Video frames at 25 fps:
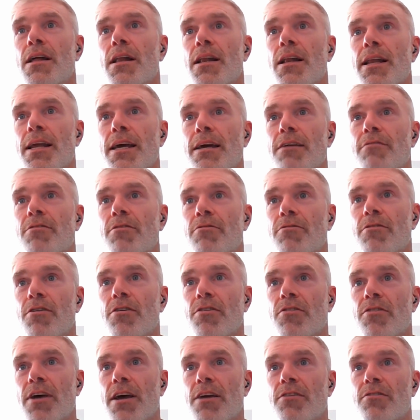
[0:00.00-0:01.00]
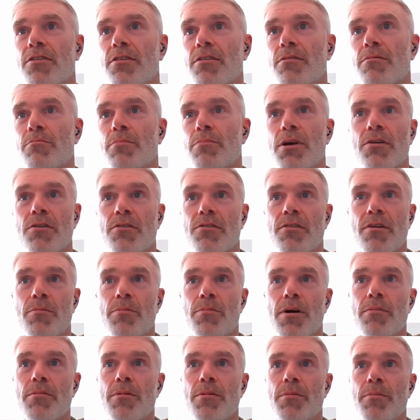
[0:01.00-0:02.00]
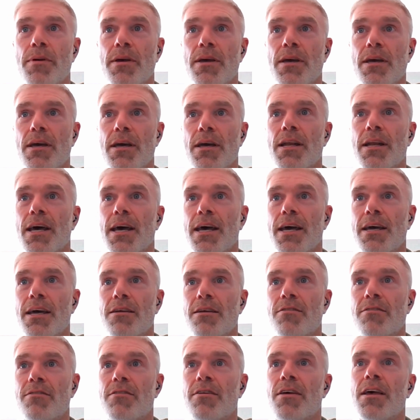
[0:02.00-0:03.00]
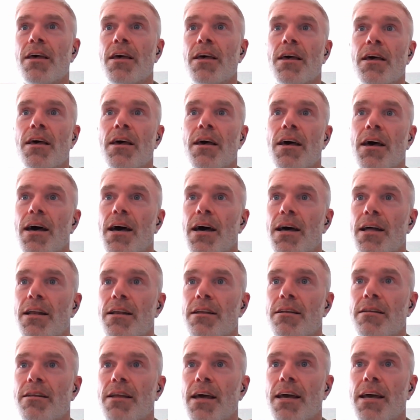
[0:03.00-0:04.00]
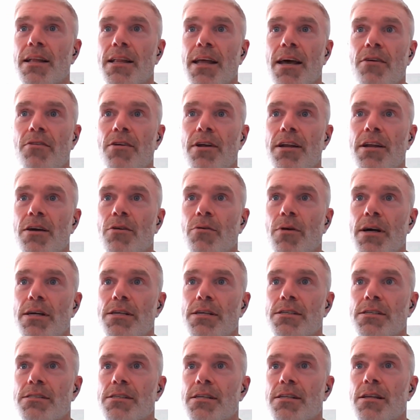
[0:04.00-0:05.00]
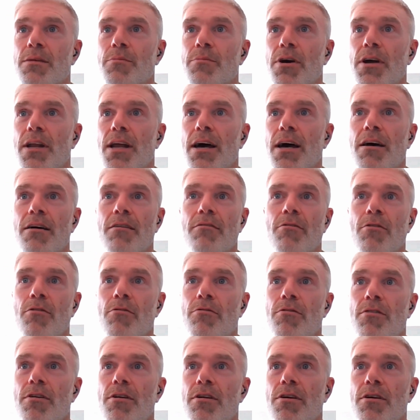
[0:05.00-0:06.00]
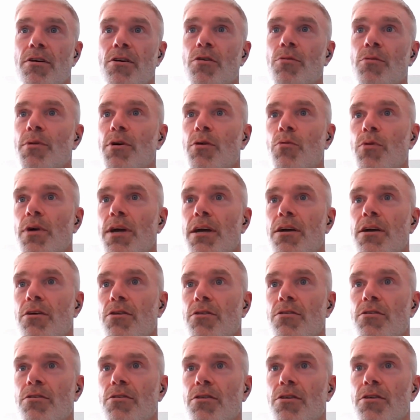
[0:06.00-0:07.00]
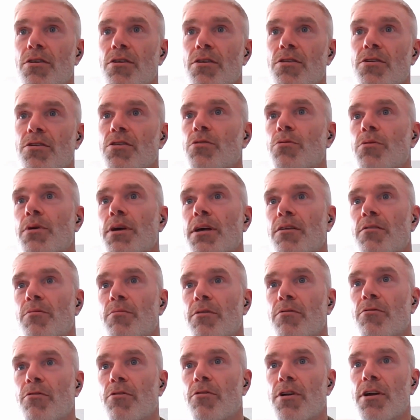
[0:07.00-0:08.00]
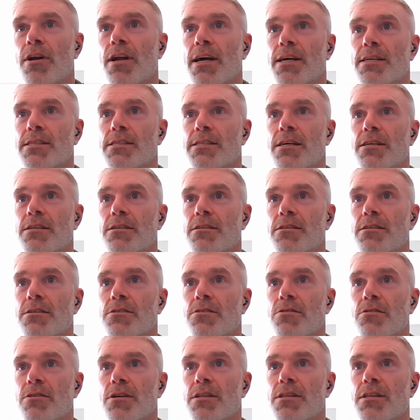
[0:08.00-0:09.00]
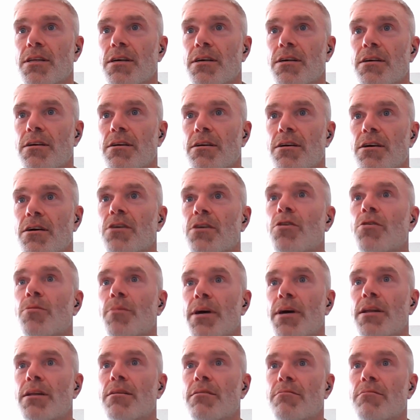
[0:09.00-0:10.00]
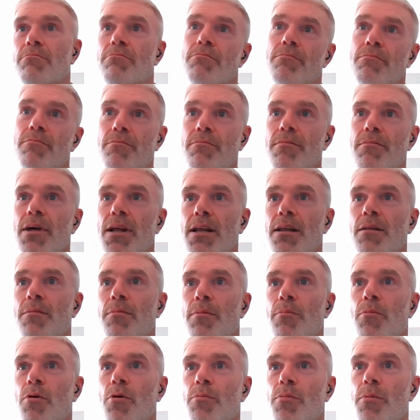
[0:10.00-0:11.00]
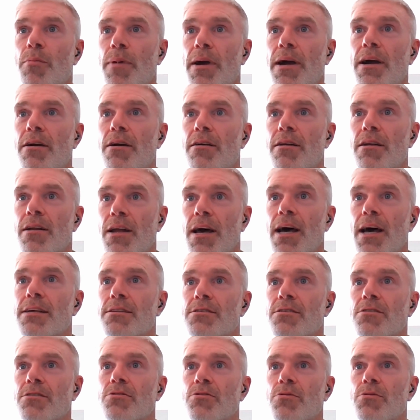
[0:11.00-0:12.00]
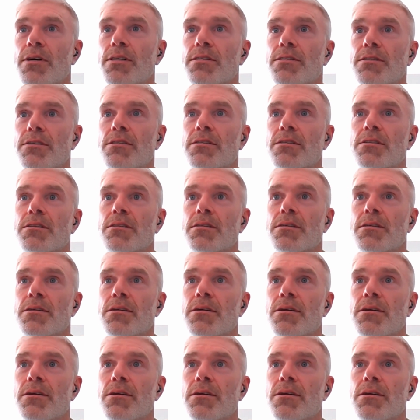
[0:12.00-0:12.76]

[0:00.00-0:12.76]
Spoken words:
leave the first session because they'll probably be in a haze and take down any questions that they might have over the coming week or 2 weeks before their next session so that they come in a little bit more prepared and ask those questions.